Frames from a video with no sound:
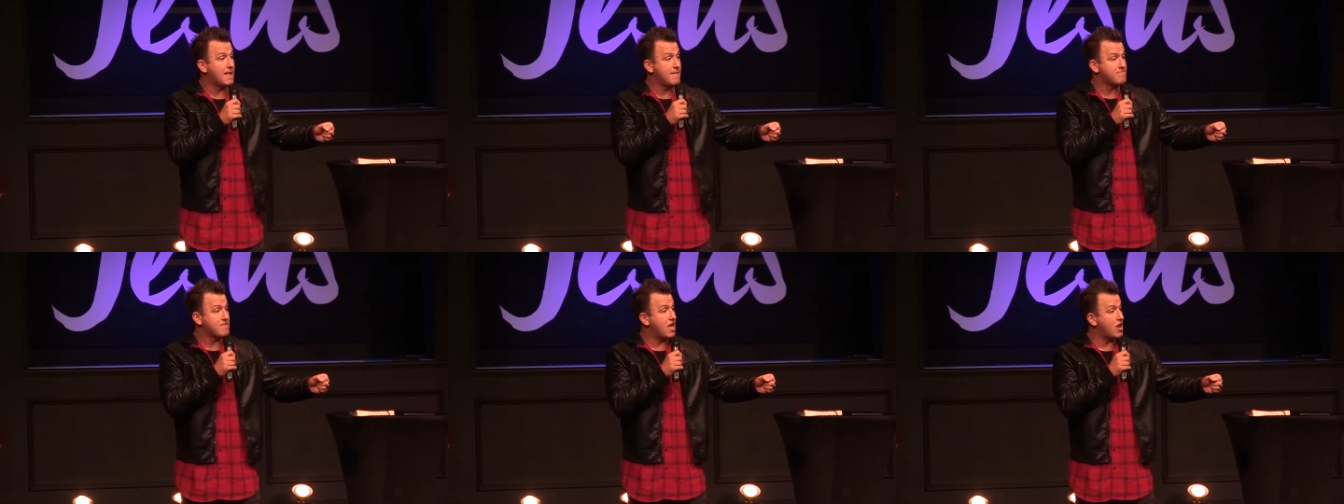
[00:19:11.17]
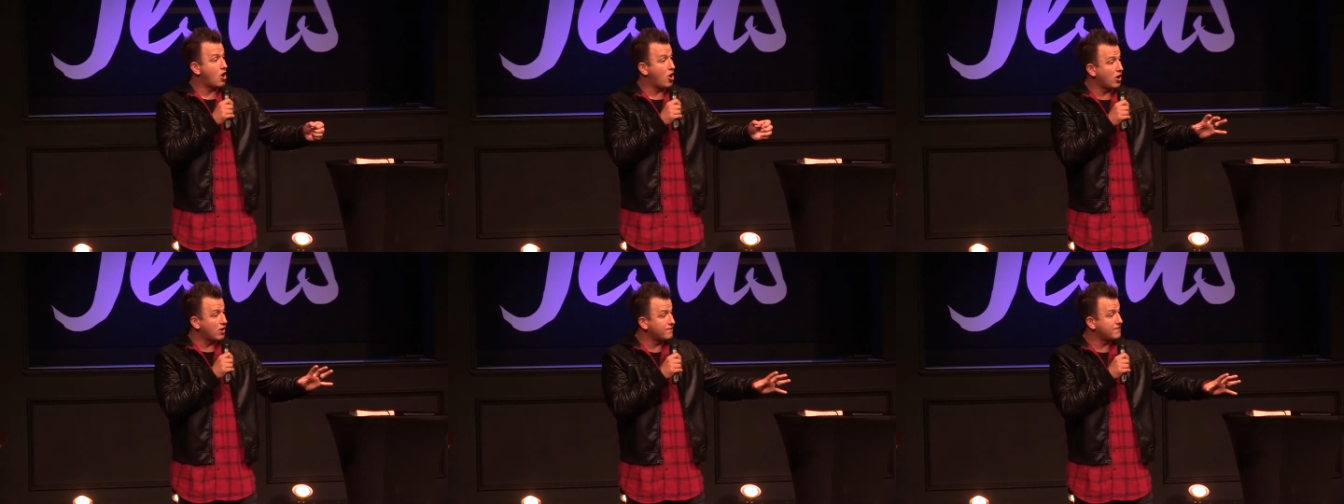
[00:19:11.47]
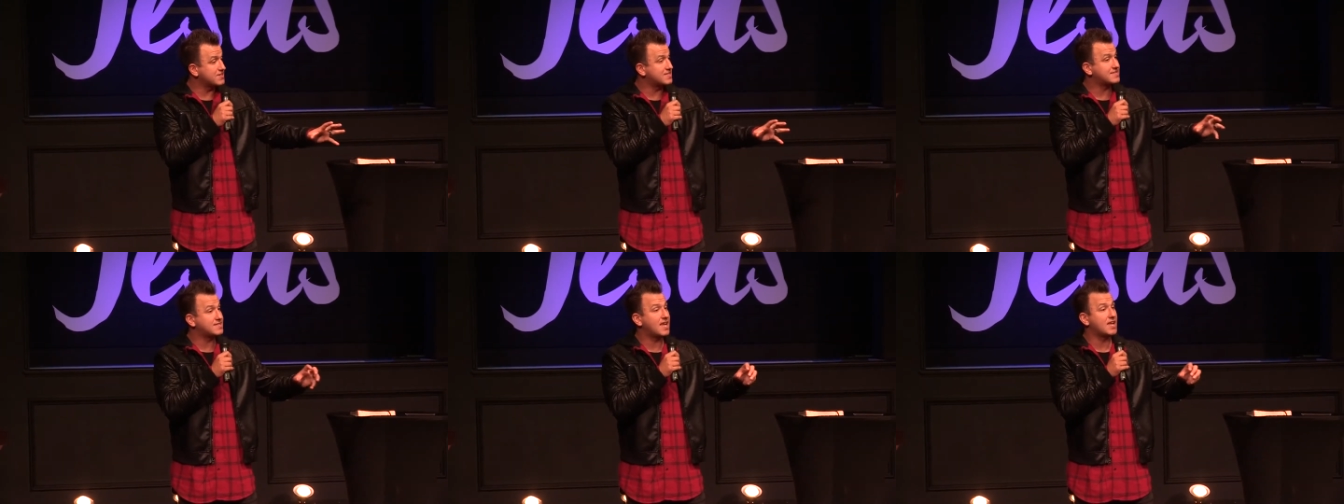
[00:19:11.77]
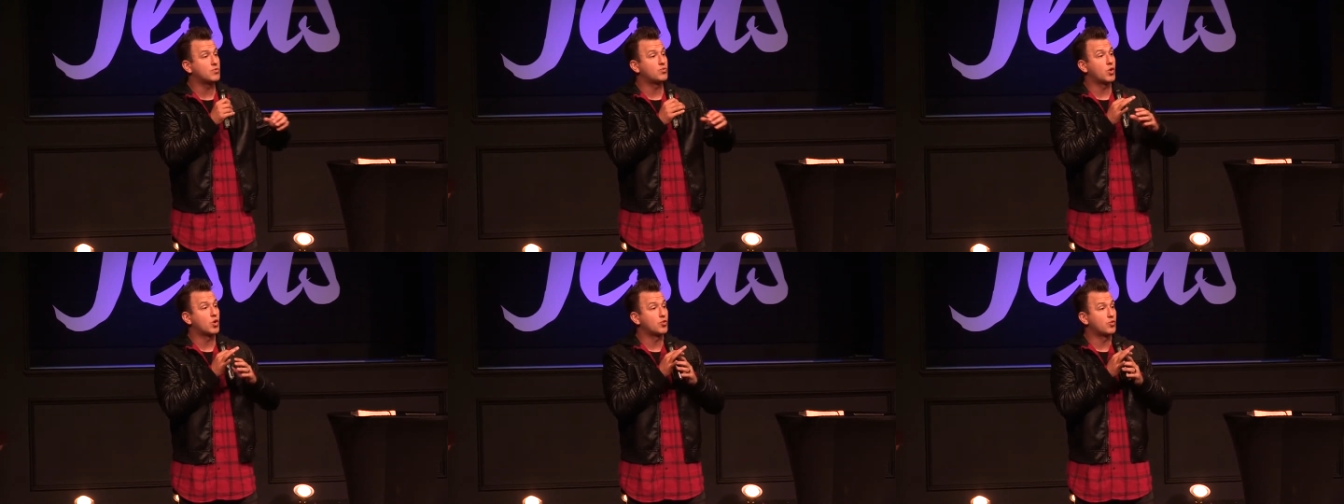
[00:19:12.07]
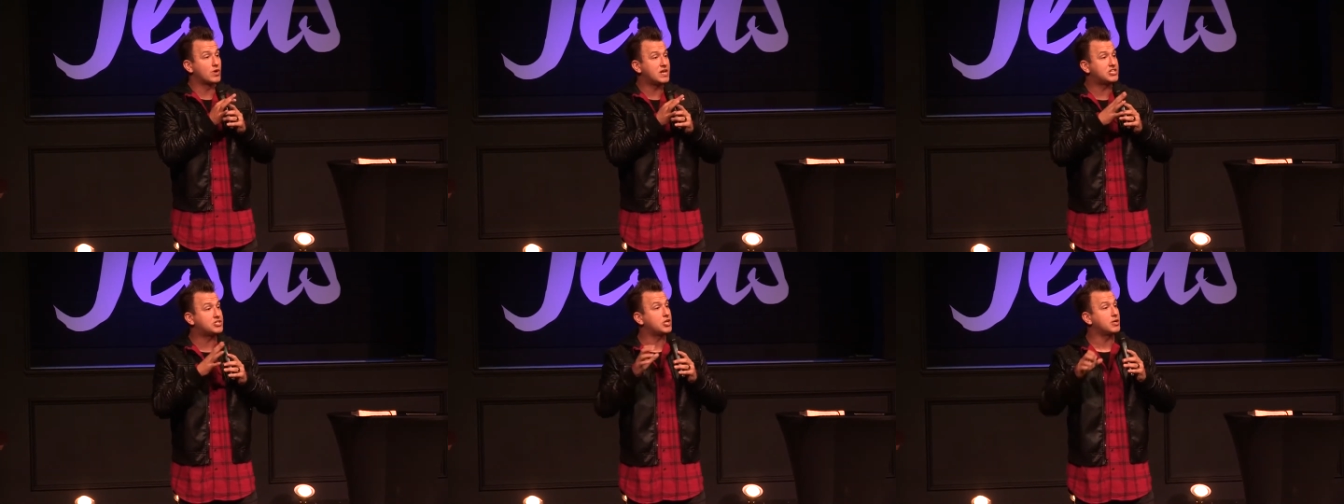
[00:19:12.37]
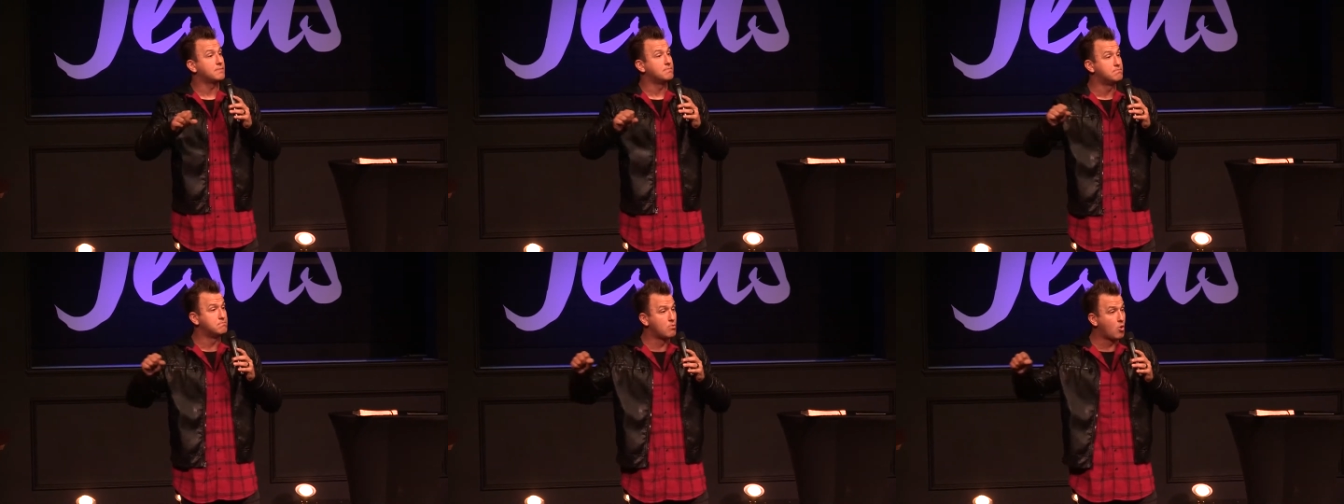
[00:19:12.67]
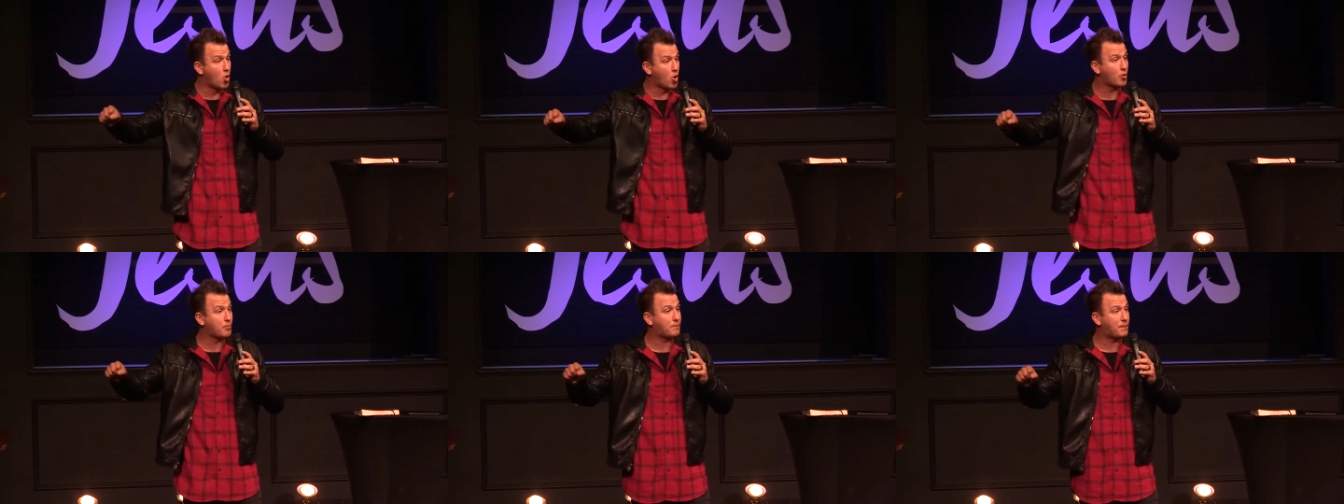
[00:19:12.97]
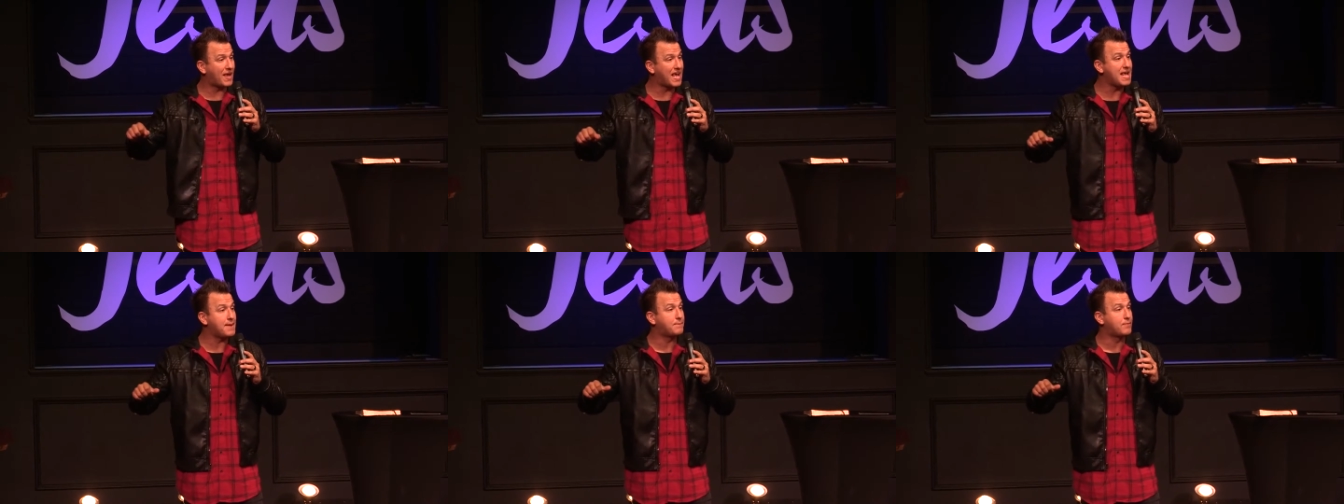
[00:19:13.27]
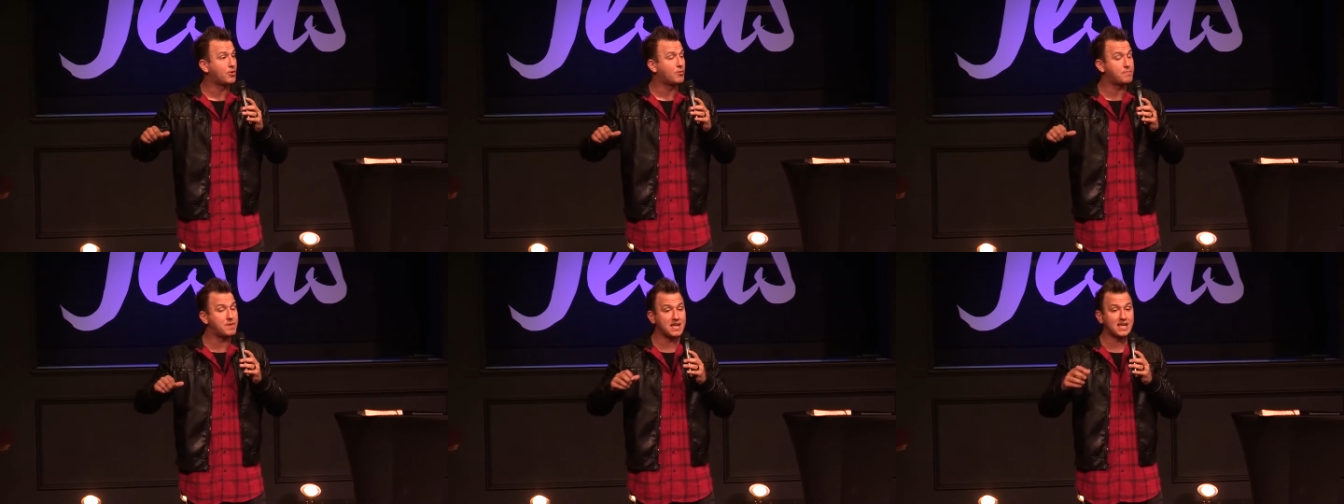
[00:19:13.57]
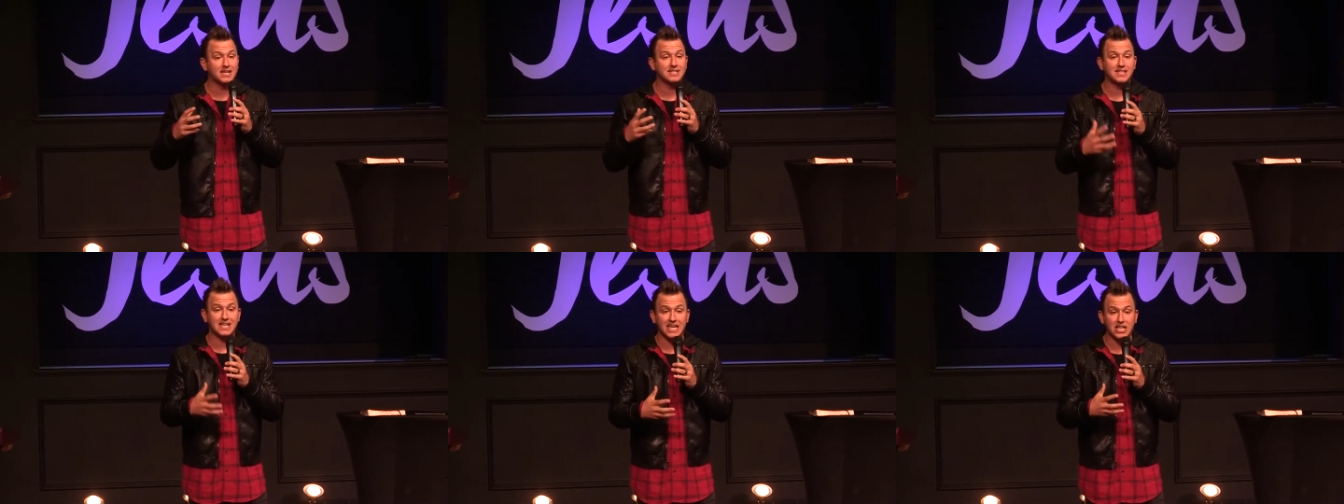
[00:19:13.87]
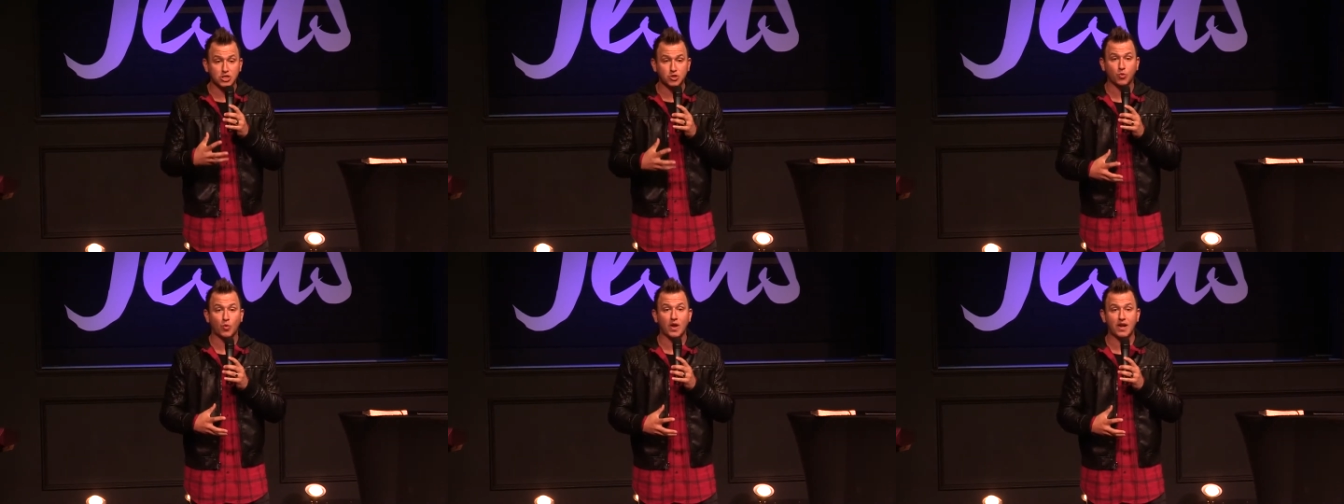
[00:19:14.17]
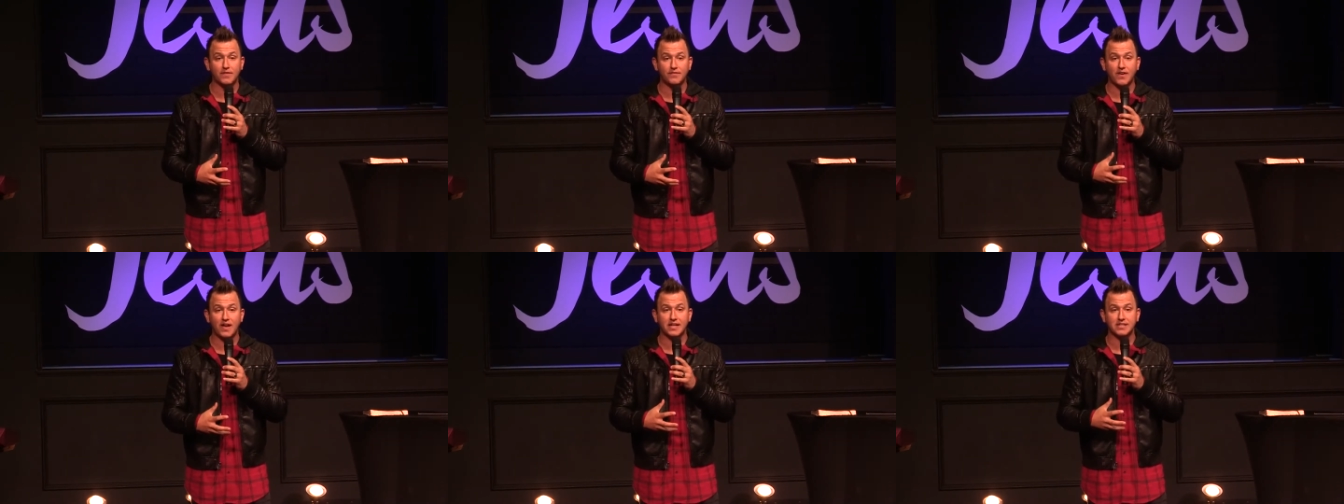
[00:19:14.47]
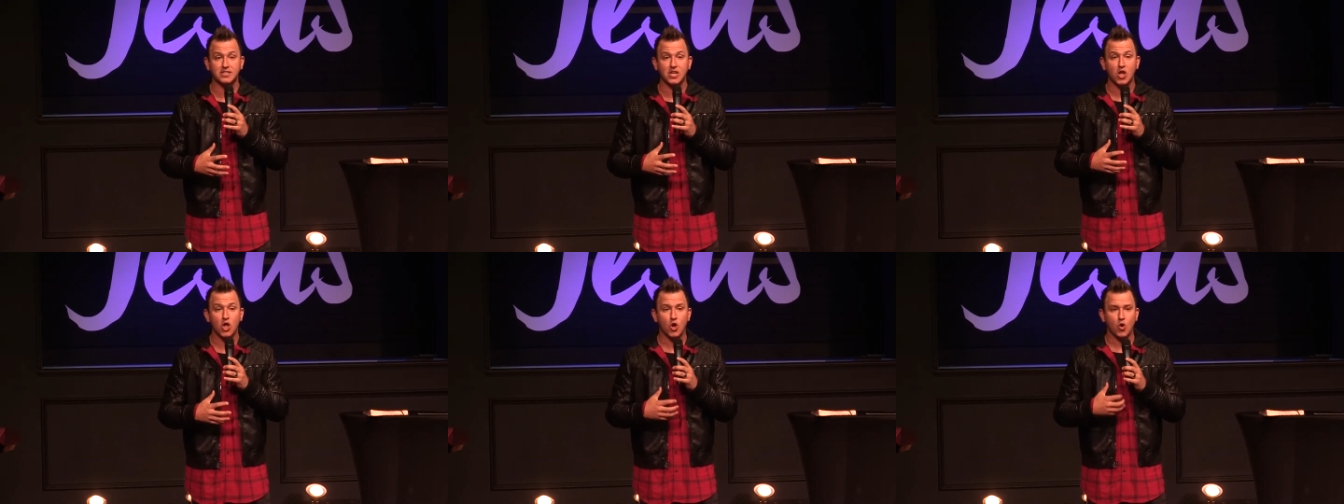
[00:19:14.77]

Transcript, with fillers: and all of a sudden we're reaching more people because each one of us,